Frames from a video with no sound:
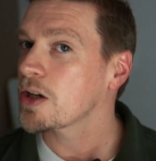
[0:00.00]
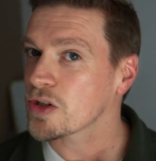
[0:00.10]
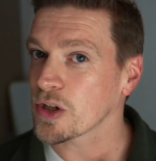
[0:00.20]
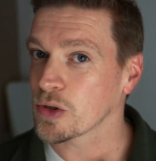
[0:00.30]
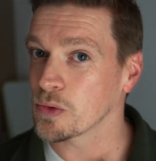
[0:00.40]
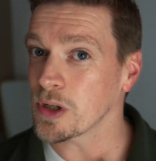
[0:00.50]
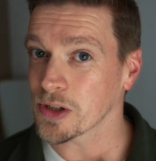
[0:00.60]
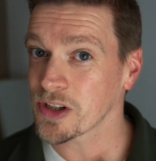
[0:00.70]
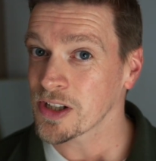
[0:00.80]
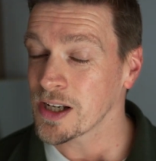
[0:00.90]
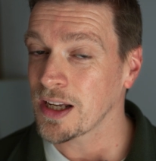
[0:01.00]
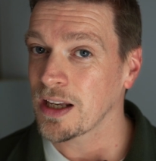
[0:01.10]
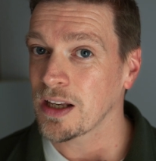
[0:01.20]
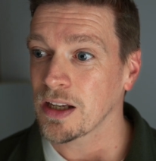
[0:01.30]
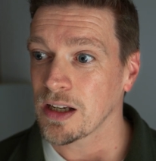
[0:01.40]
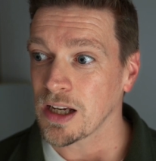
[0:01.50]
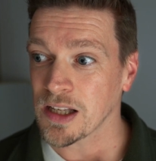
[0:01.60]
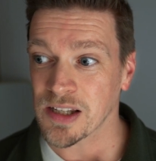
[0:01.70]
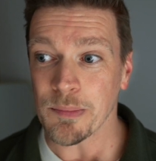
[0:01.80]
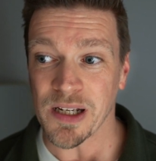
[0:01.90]
So to us, it
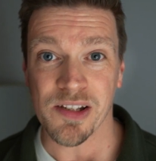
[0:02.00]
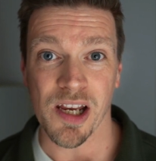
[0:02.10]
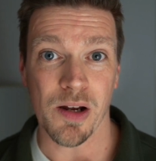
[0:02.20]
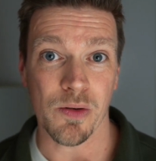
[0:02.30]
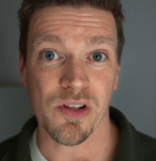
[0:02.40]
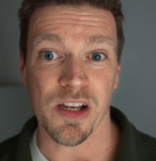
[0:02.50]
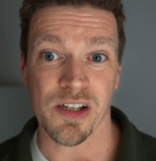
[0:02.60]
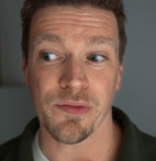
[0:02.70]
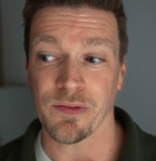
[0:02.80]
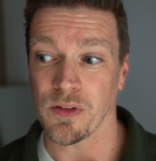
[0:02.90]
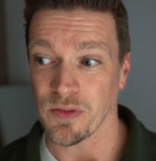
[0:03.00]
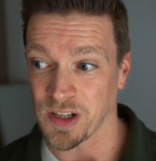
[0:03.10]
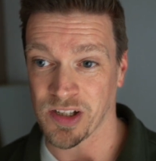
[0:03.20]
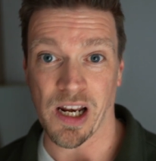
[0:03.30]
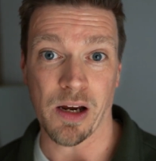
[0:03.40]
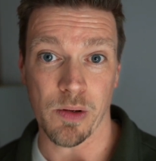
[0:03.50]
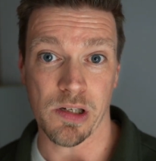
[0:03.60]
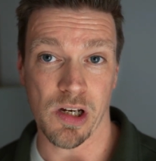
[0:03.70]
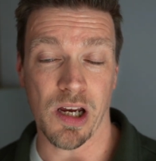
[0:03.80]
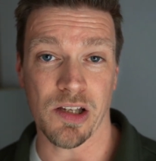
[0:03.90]
simply sounds as if this
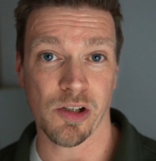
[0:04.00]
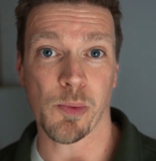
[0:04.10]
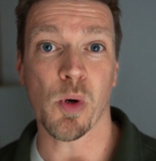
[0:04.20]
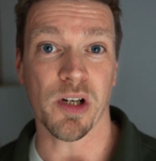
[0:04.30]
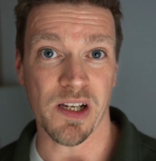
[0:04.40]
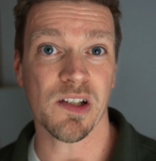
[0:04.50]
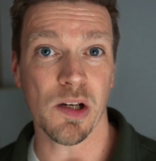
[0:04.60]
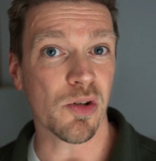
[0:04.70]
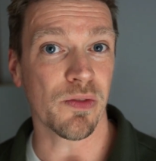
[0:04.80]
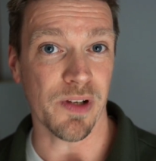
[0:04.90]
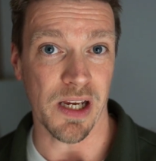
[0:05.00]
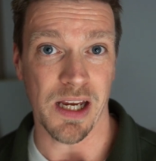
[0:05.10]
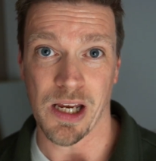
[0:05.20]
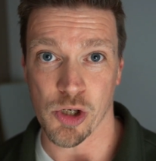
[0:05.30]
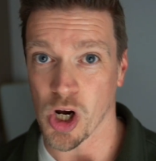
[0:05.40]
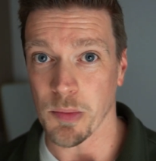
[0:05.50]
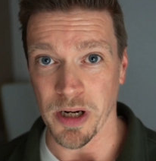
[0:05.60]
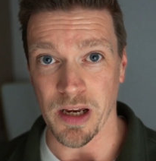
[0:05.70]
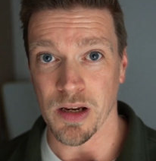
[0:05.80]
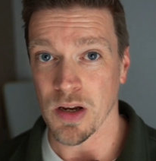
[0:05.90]
language is spoken exclusively in
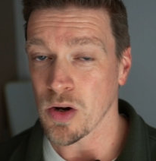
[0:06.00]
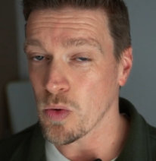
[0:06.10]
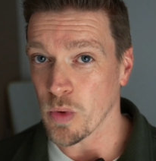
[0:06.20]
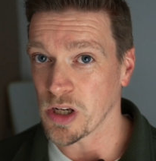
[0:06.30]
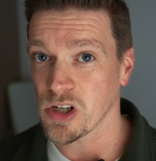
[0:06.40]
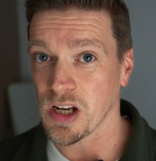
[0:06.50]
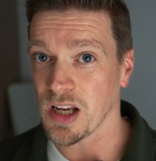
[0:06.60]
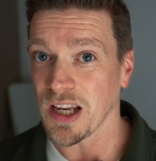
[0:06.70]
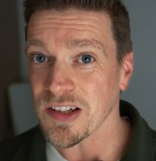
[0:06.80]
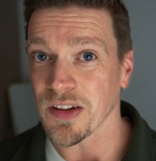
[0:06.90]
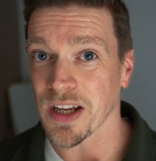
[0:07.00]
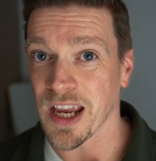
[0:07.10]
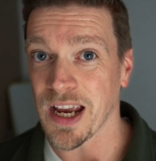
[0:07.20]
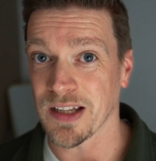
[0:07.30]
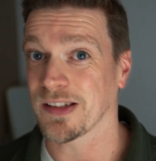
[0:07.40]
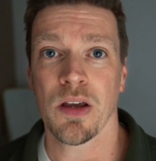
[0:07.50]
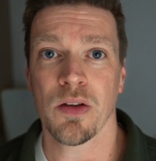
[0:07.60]
Germany, which isn't the case.